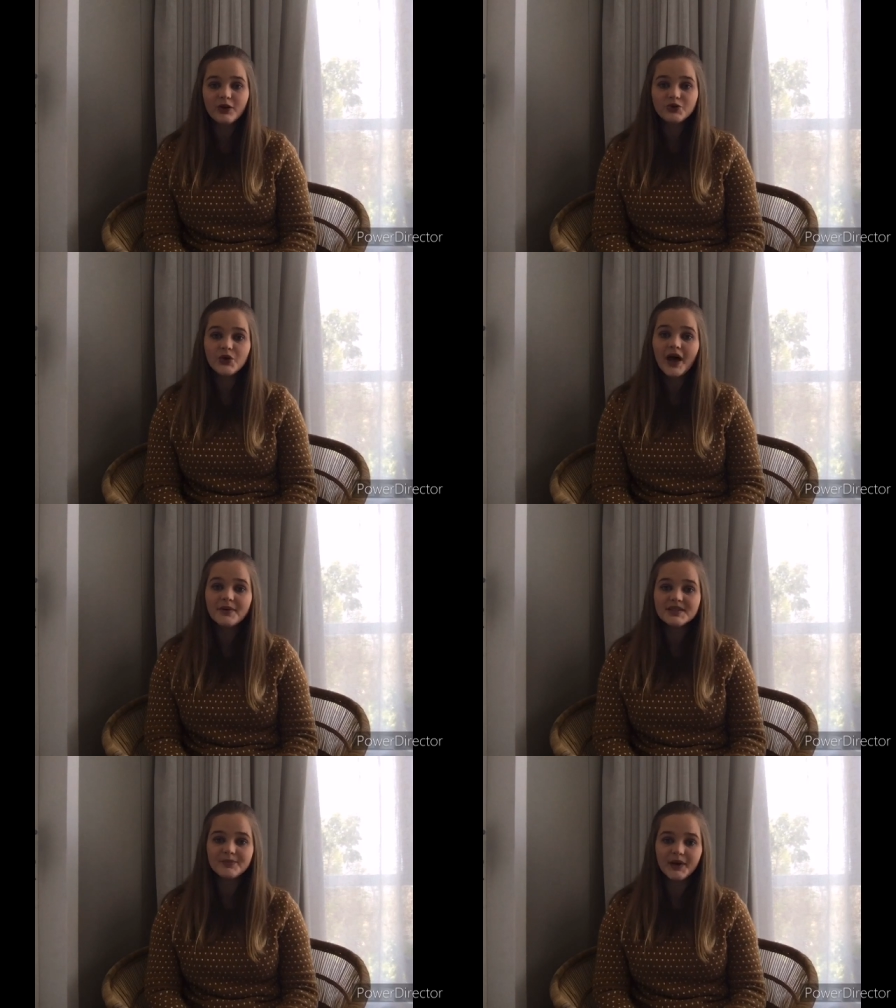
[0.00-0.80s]
So
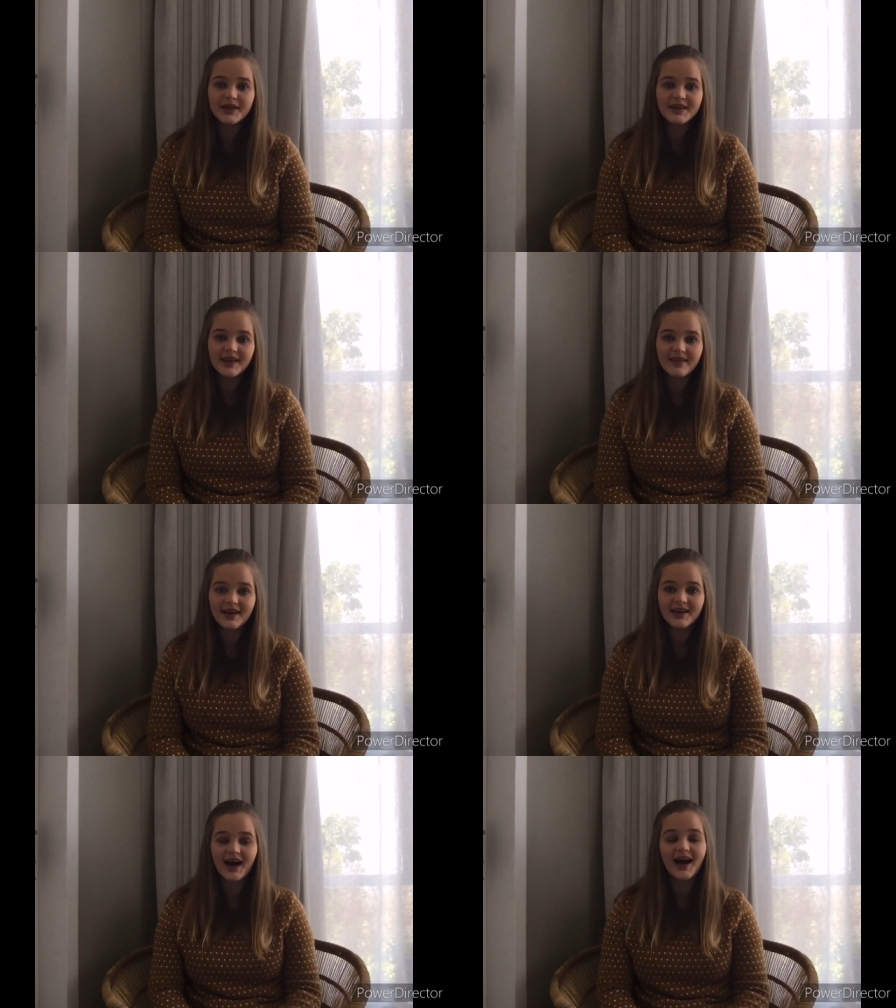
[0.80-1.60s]
that was a big thing
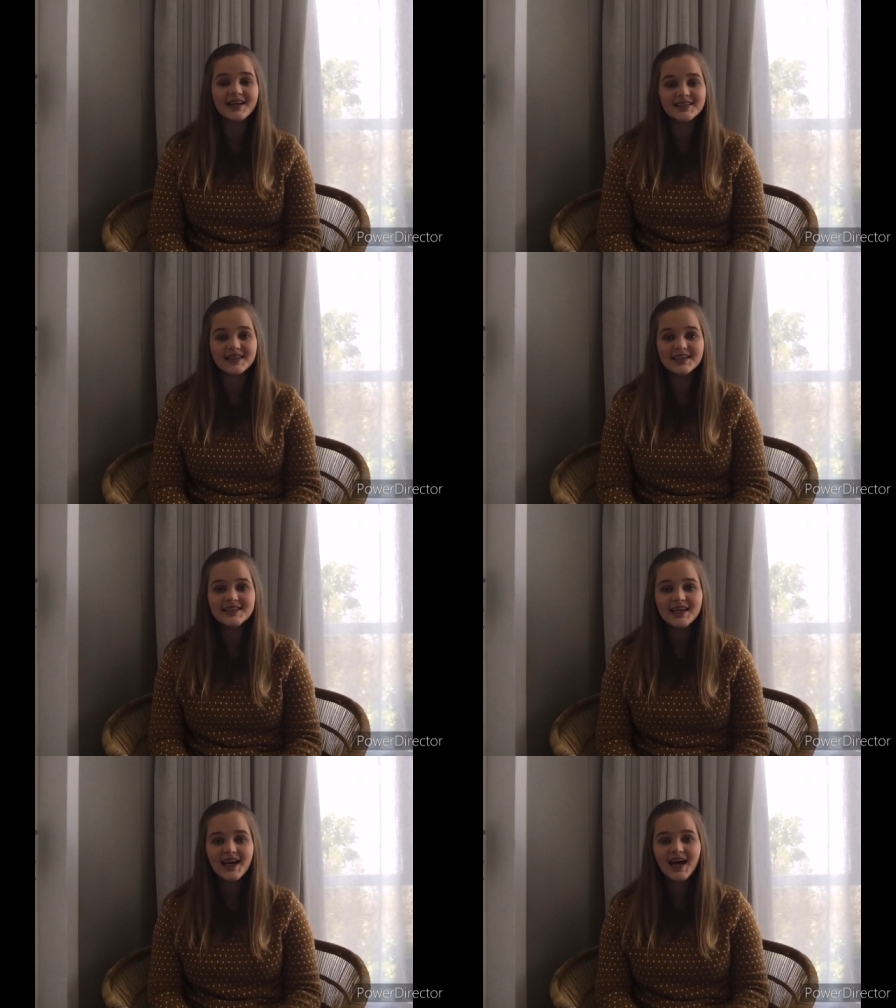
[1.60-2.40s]
that I did.